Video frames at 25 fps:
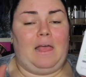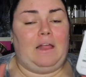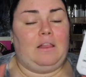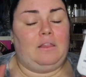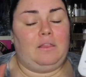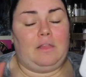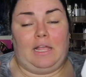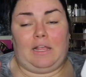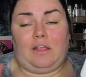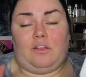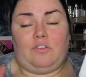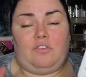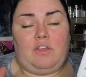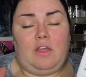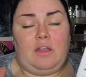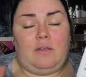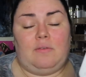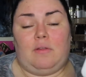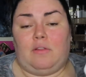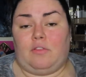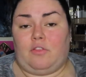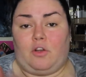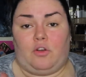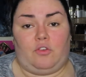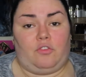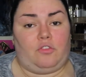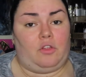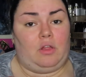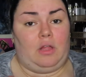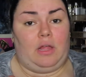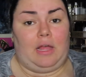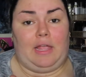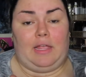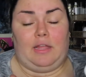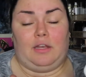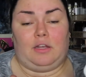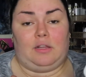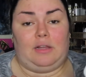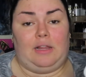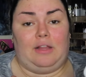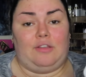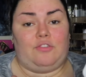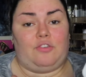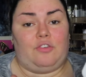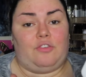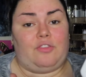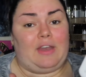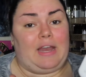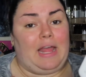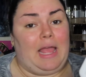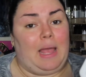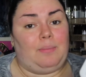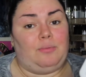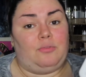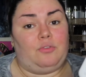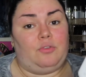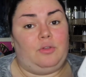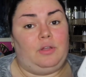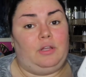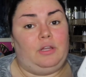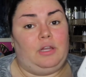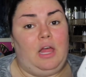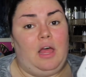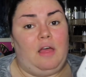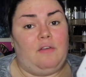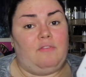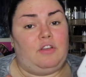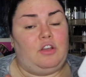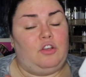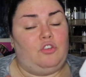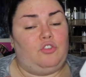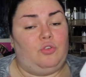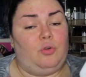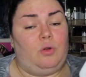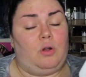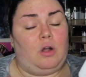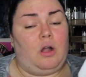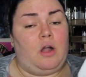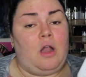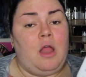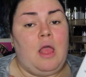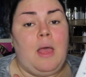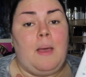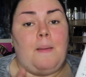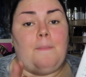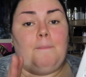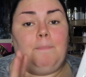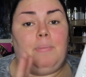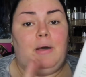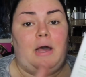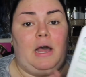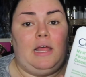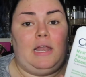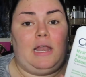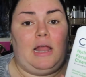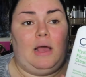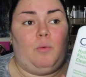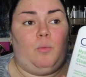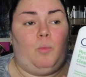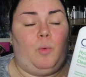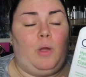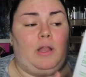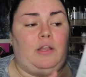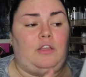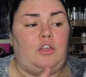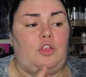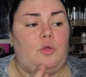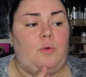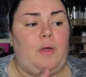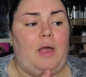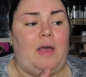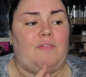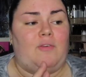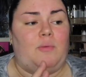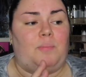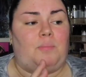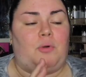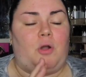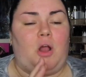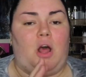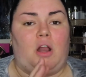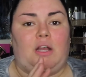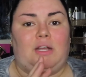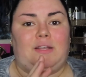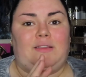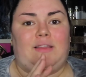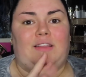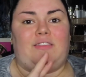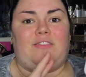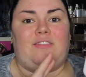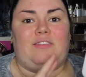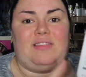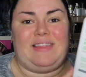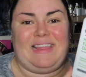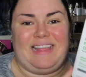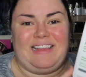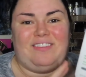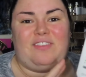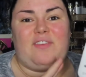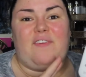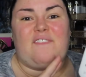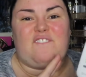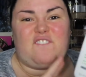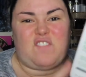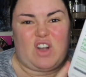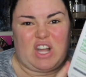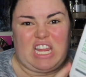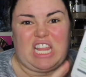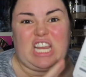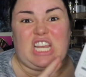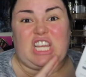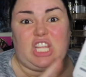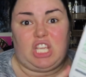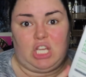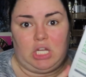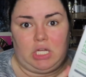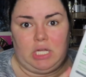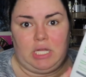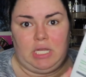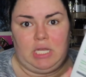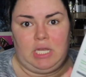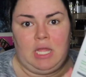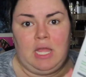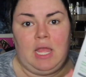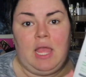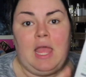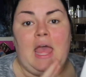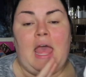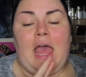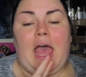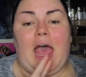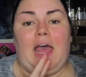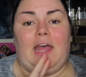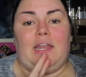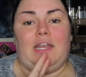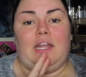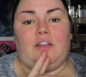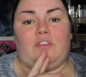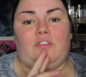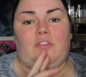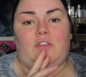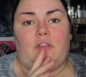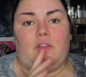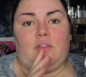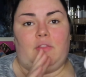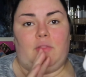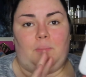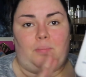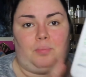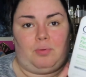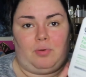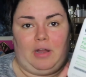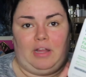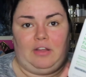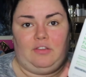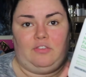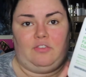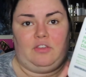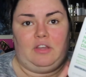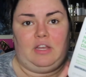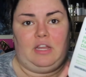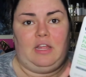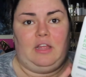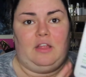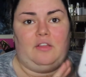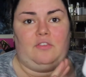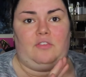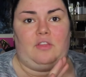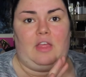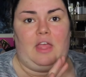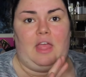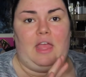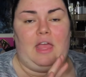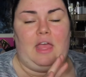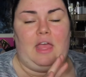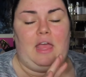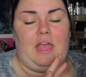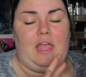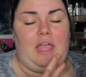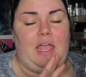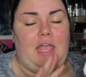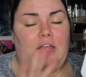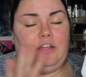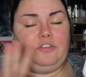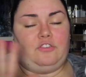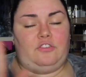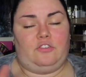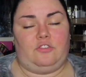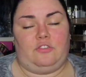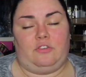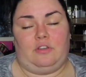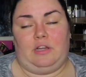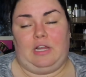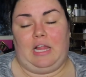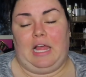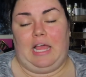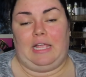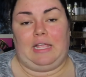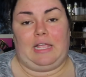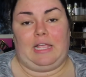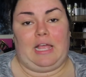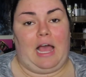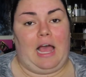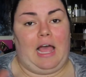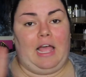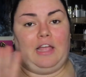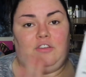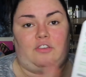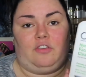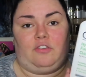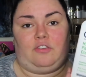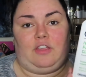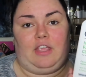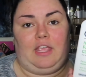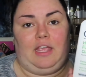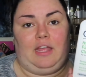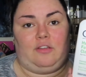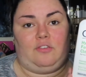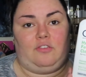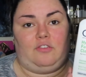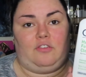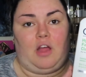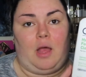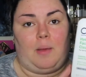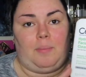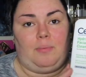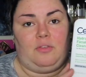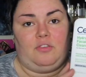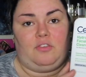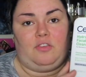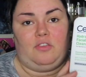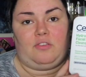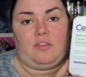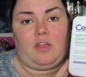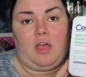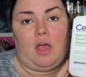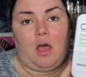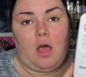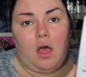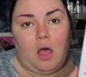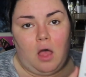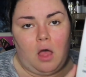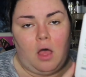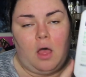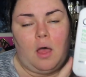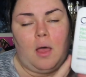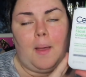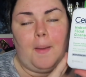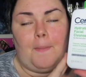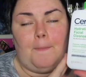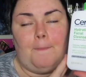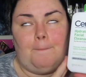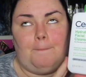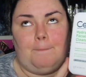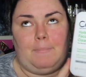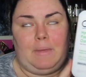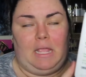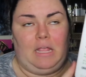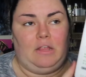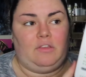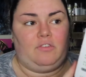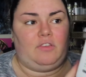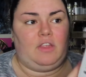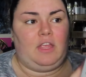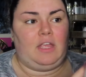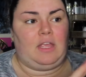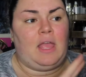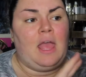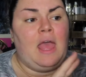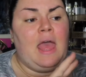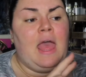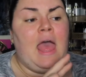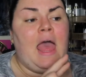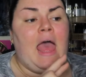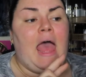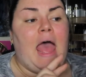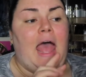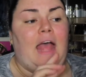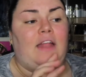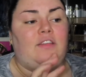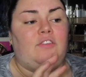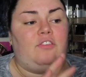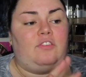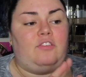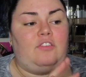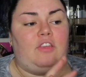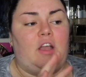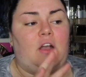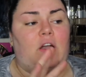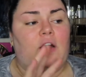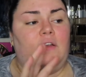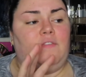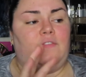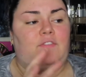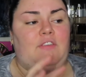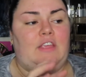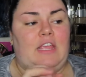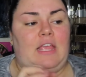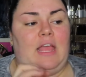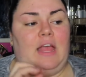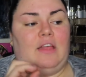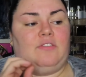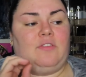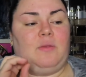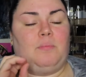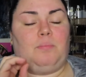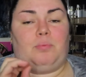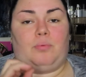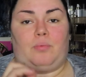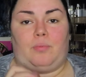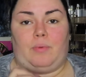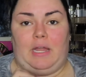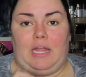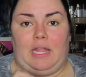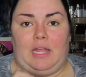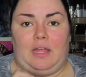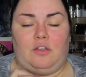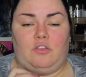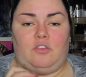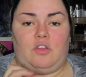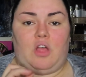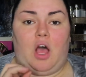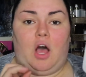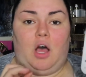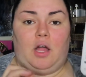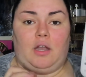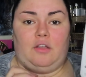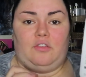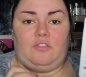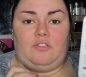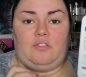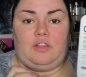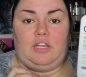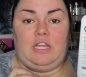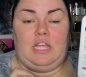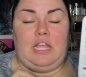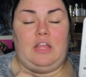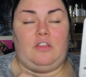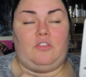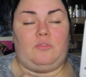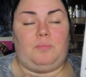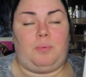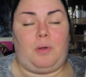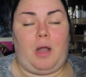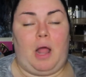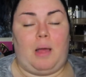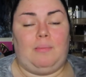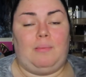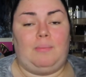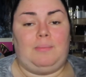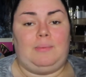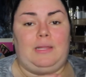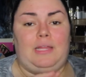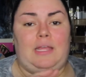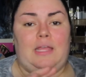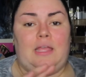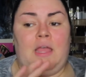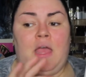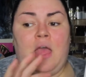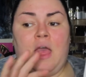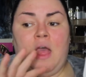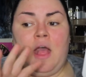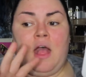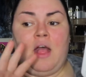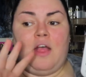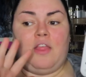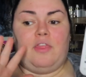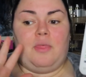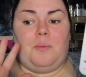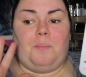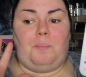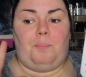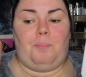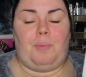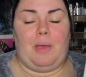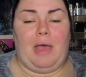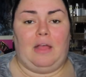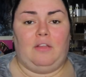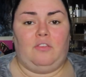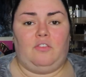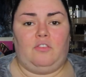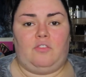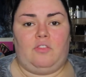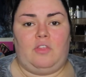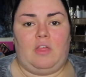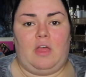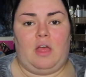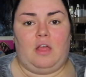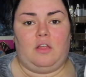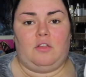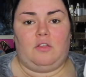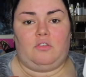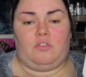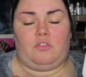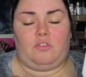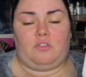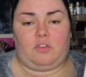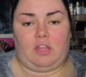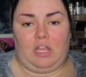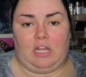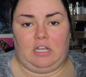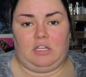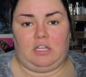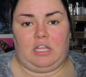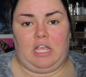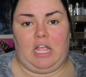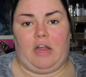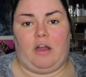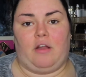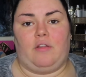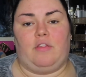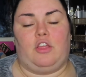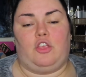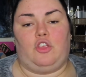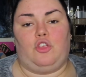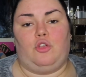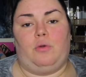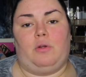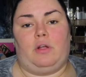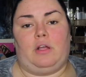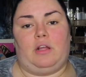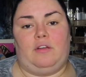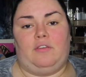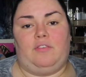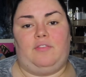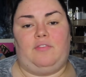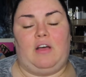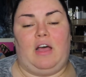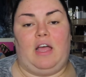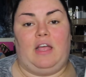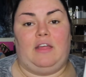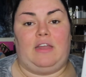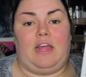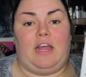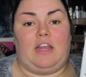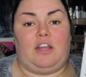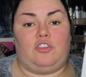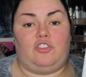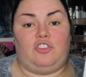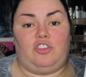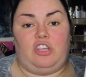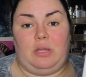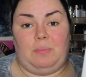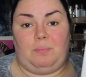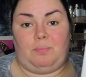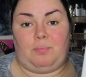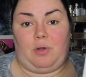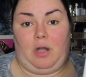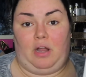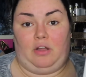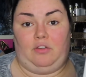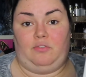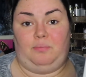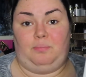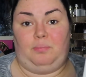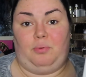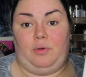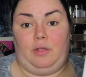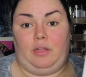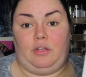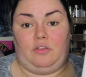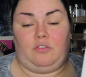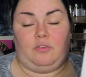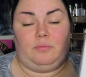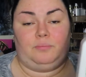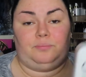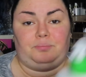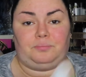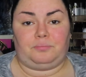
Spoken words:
Like I said, there's high-end cleansers that I absolutely love and adore, but when you have a product that's this freaking good and it's the price it is, it's like, I just can't stop. This is amazing. And CeraVe as a brand, honestly, is probably the best skincare that you are going to find at a cheap price point.